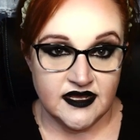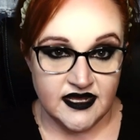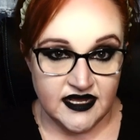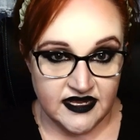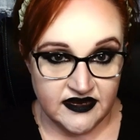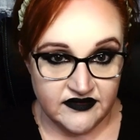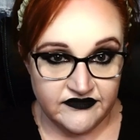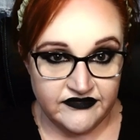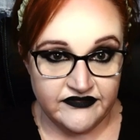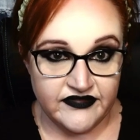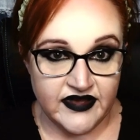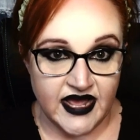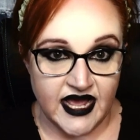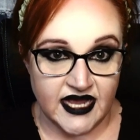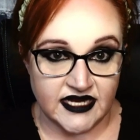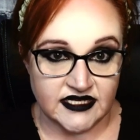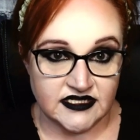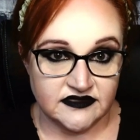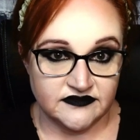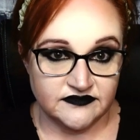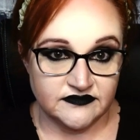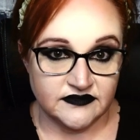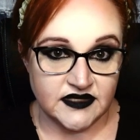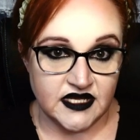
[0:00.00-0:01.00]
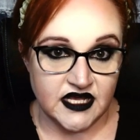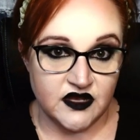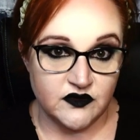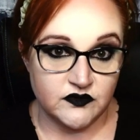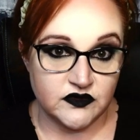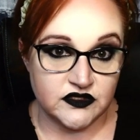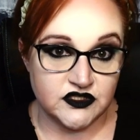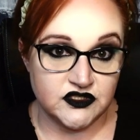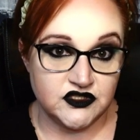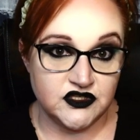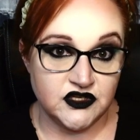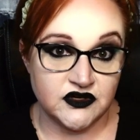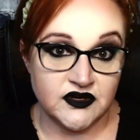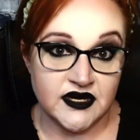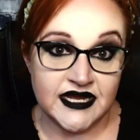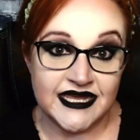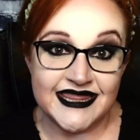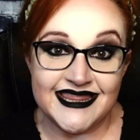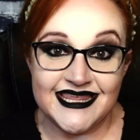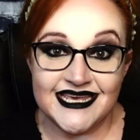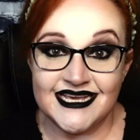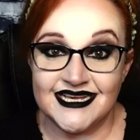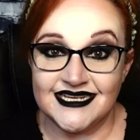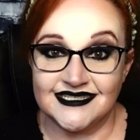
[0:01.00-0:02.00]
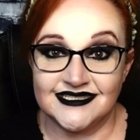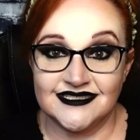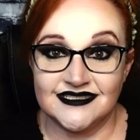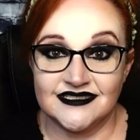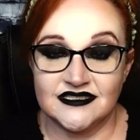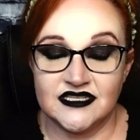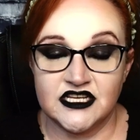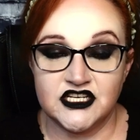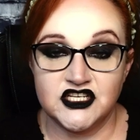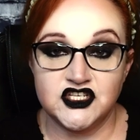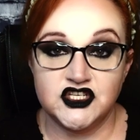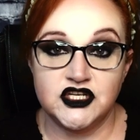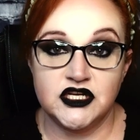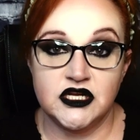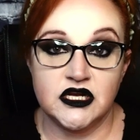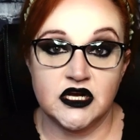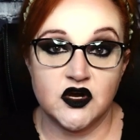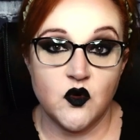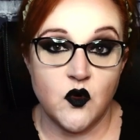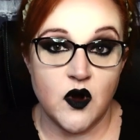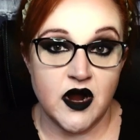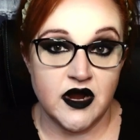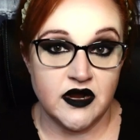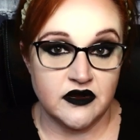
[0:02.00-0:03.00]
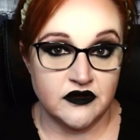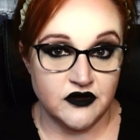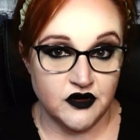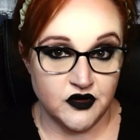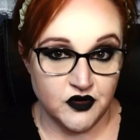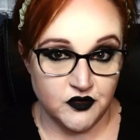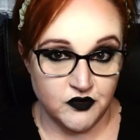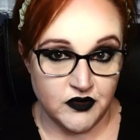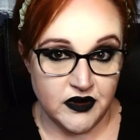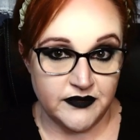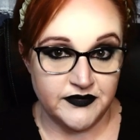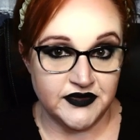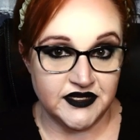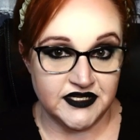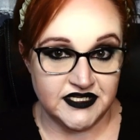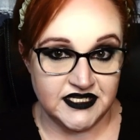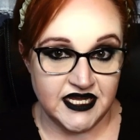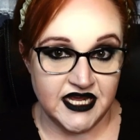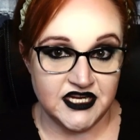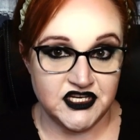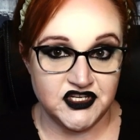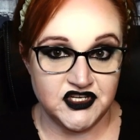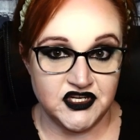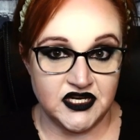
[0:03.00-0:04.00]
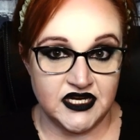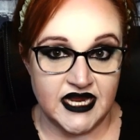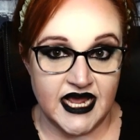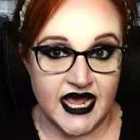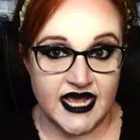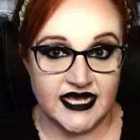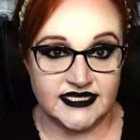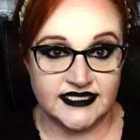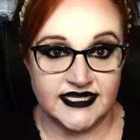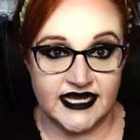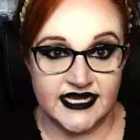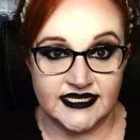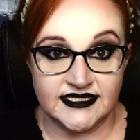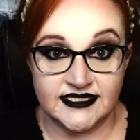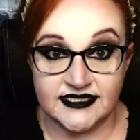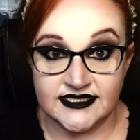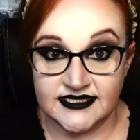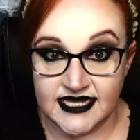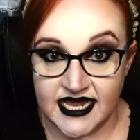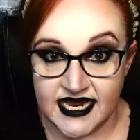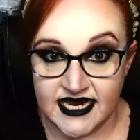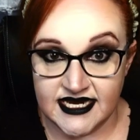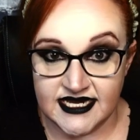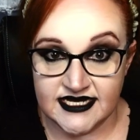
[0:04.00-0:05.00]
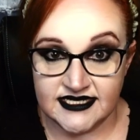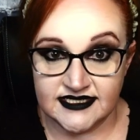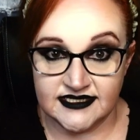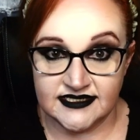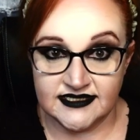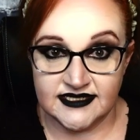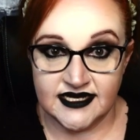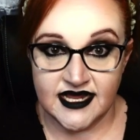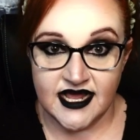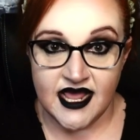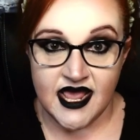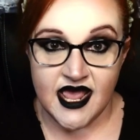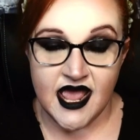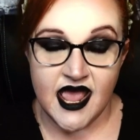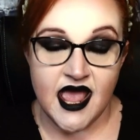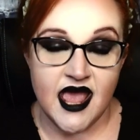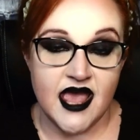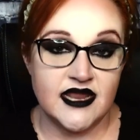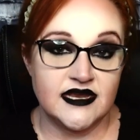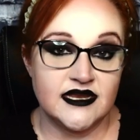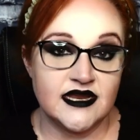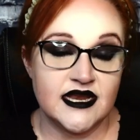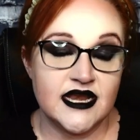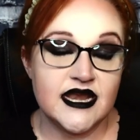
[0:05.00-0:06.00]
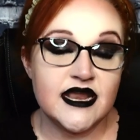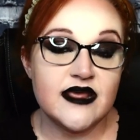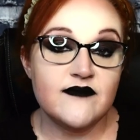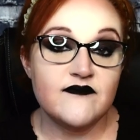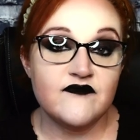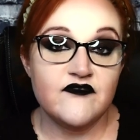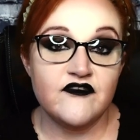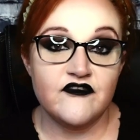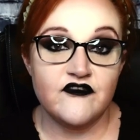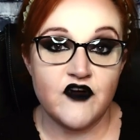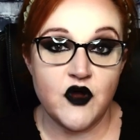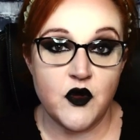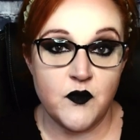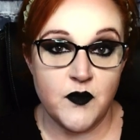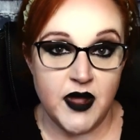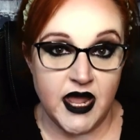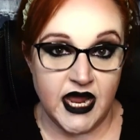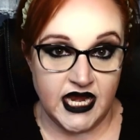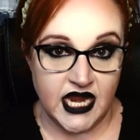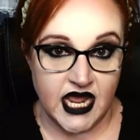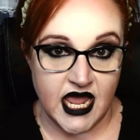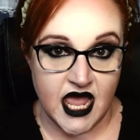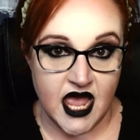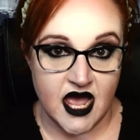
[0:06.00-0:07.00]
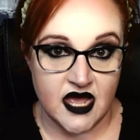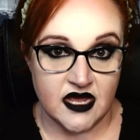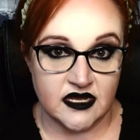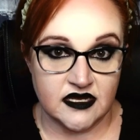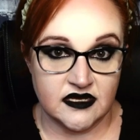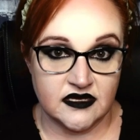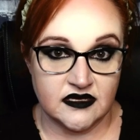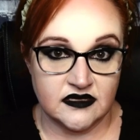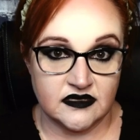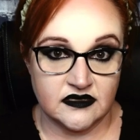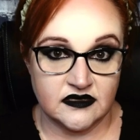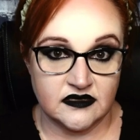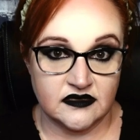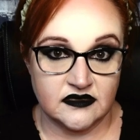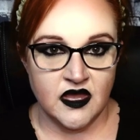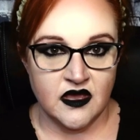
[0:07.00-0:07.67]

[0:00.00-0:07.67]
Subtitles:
In fact, it was during this that she acquired her reputation as a sadist and nymphomaniac.